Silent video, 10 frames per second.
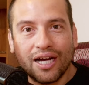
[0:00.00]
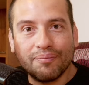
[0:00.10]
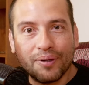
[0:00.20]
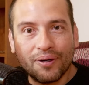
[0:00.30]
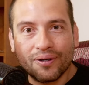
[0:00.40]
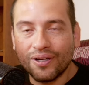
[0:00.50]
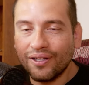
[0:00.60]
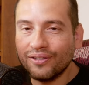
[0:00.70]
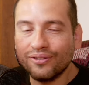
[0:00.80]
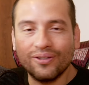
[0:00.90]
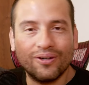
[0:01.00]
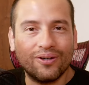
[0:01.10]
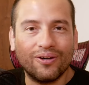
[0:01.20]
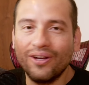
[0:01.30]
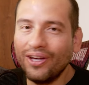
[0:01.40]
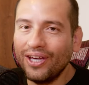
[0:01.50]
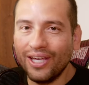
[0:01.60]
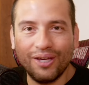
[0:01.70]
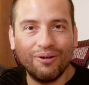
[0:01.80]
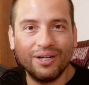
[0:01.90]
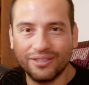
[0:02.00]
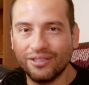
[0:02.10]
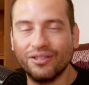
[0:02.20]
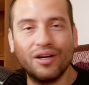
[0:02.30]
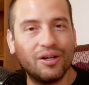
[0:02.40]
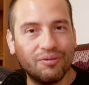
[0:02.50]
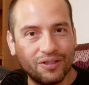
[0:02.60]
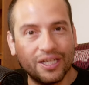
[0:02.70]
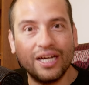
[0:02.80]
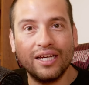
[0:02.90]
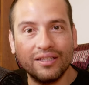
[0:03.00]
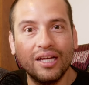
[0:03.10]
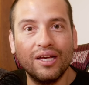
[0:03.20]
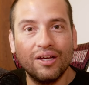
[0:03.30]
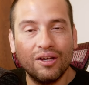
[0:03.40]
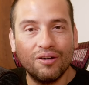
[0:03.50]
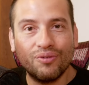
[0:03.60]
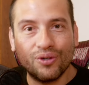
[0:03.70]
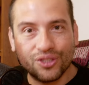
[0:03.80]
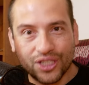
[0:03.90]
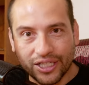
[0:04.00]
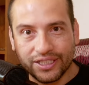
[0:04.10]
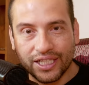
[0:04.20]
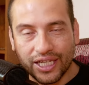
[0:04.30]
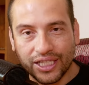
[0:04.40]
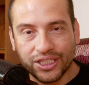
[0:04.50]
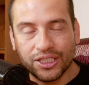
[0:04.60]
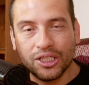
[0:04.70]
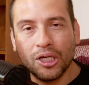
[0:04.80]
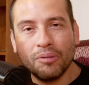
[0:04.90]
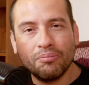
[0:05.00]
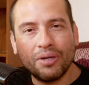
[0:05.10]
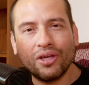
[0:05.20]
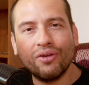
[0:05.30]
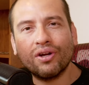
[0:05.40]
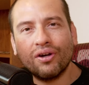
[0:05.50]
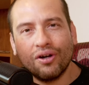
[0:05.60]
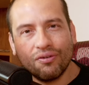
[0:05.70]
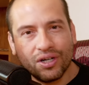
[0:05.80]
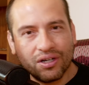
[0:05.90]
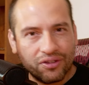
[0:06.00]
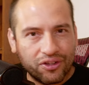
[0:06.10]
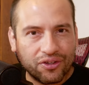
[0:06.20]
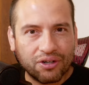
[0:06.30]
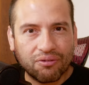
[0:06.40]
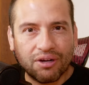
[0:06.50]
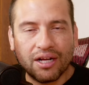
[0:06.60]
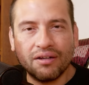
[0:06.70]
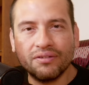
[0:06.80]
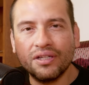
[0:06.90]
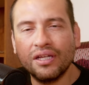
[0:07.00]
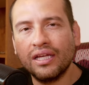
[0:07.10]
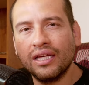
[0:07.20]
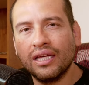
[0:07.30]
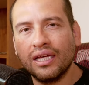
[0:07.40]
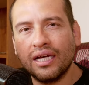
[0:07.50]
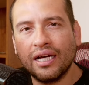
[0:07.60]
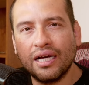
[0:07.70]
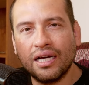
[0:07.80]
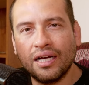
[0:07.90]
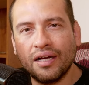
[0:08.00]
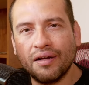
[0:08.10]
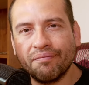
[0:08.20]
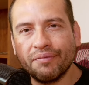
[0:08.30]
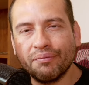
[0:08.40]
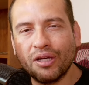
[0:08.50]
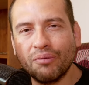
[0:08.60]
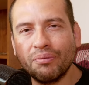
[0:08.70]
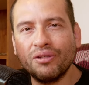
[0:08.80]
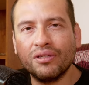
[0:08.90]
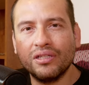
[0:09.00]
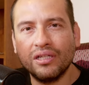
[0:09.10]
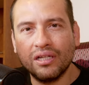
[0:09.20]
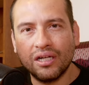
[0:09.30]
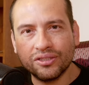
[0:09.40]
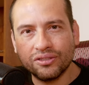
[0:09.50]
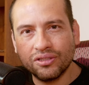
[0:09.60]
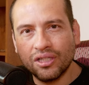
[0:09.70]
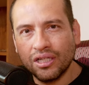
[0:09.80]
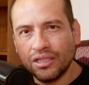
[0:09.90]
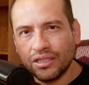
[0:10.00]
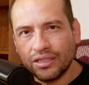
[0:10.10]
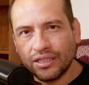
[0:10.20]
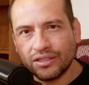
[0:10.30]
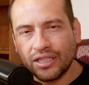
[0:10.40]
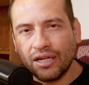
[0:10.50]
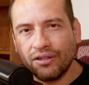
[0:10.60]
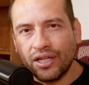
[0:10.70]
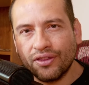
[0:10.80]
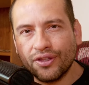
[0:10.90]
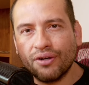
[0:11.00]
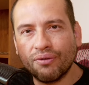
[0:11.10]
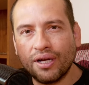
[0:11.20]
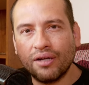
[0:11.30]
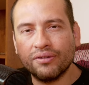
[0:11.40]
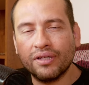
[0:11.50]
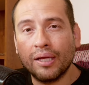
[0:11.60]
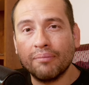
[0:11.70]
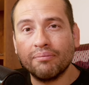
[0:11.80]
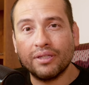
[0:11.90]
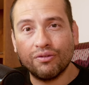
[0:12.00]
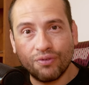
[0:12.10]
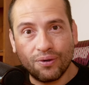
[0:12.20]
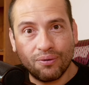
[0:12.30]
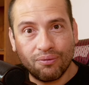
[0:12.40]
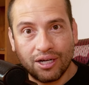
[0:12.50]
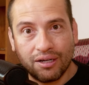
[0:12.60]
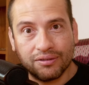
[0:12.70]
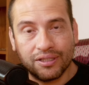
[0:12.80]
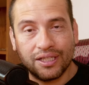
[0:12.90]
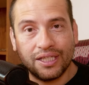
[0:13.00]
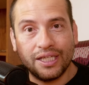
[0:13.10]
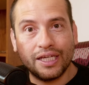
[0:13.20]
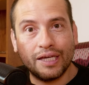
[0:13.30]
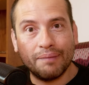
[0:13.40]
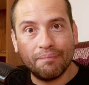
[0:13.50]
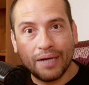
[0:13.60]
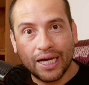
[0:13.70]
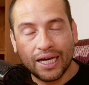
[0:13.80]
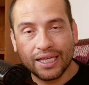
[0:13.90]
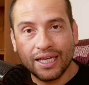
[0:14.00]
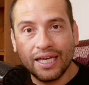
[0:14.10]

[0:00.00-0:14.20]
eye poke. So it was a terrible night for Justin Gaethje, but he recovered on the third round. In my opinion, he lost the second and third round, but the fourth round, he came back,